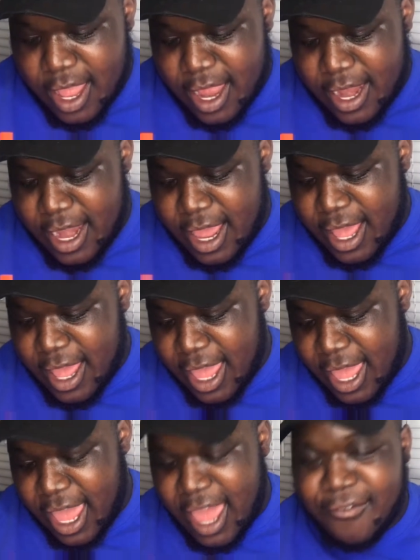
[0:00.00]
Now
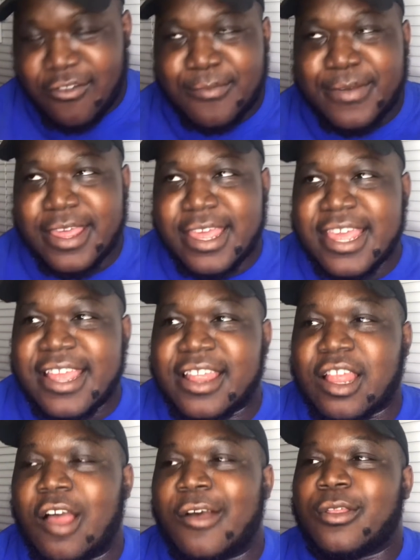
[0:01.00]
Avery B,
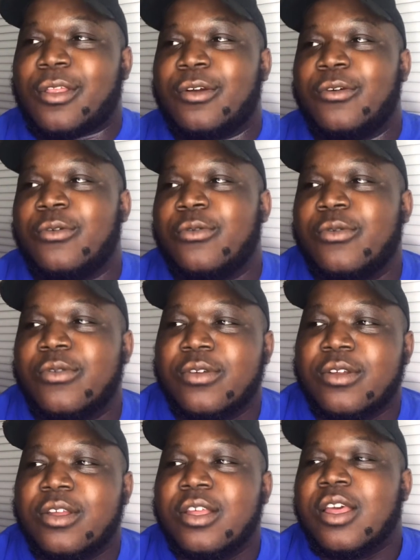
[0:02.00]
he's also
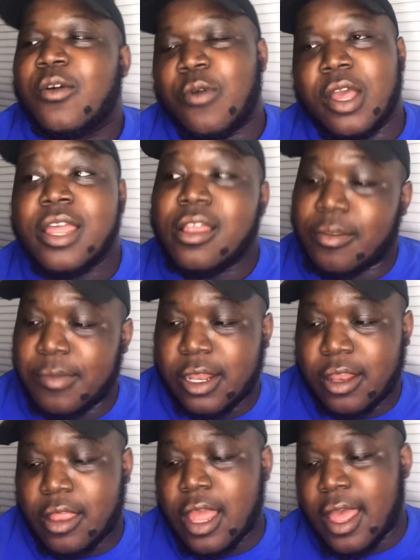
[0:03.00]
well, he's
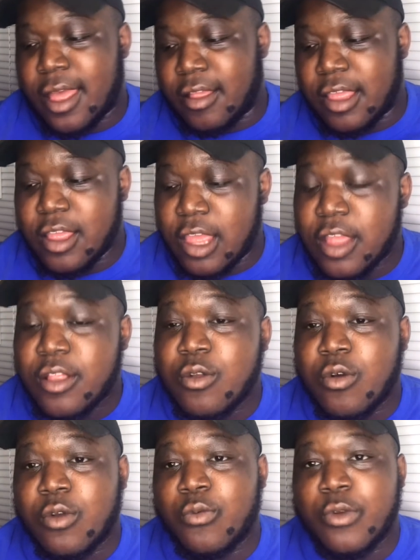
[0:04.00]
monetized. He, he's
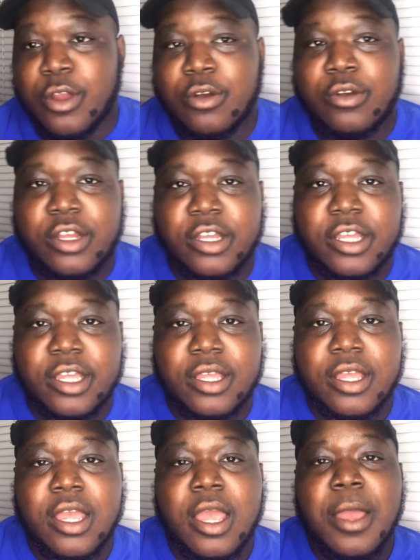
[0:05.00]
doing real good,
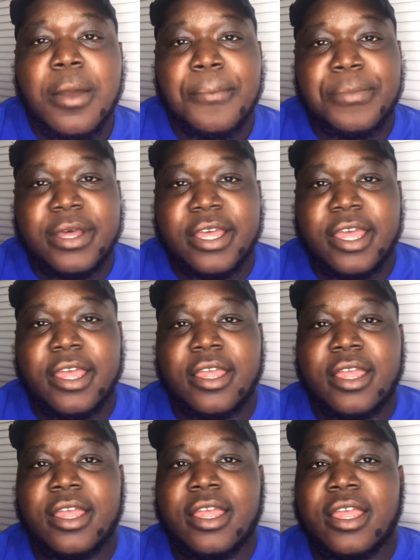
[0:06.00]
but
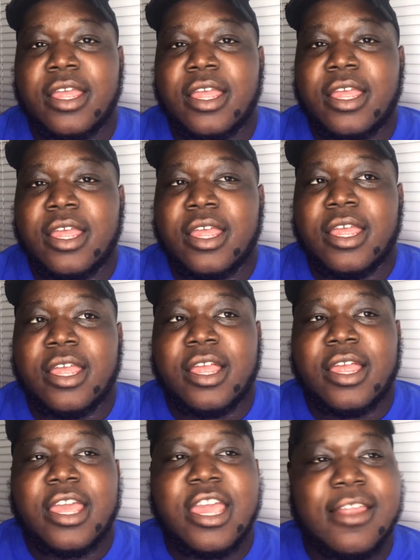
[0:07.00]

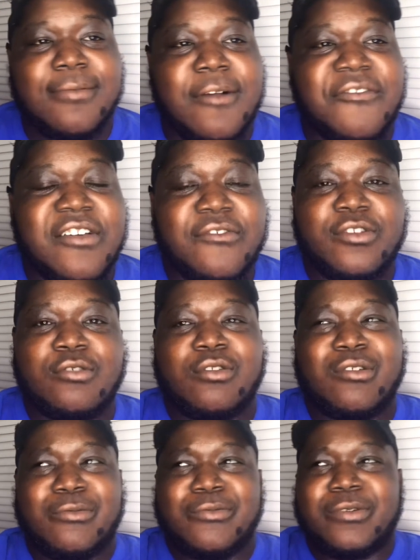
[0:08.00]
he's my favorite
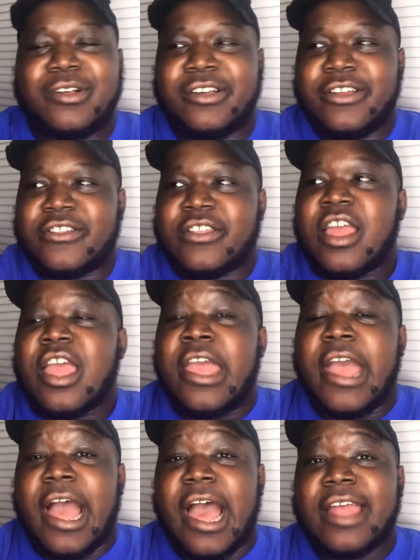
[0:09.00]
YouTuber because
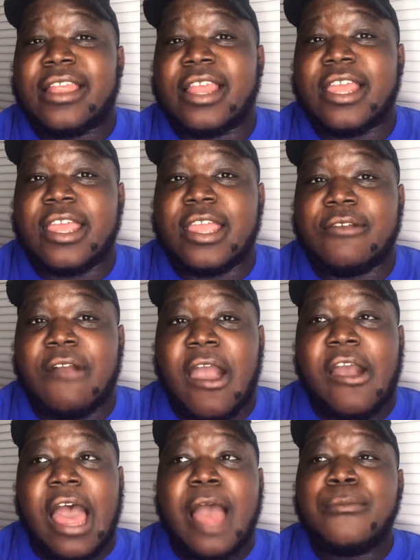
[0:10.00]
I seen, I,
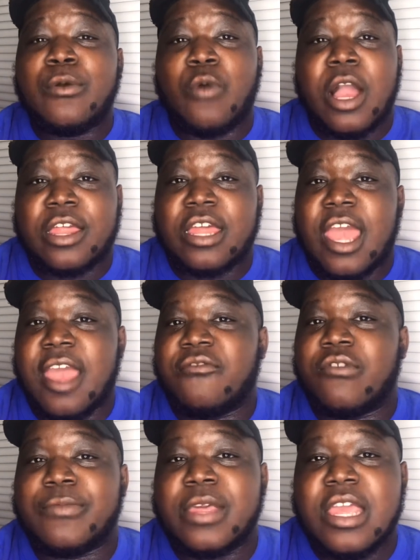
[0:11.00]
have been watching
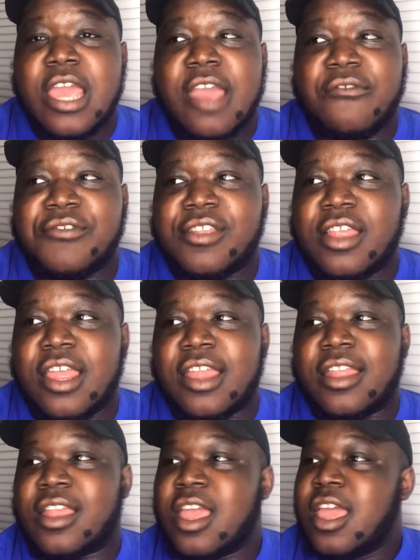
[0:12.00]
Avery B ever
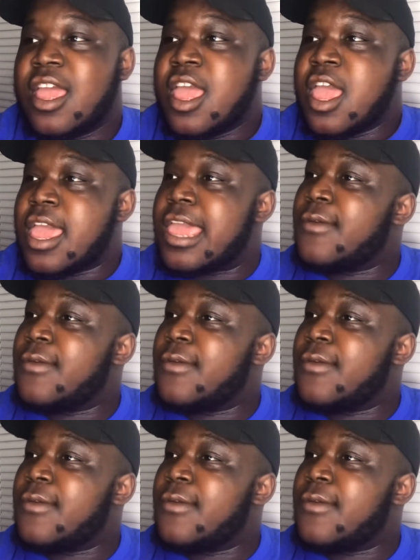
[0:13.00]
since he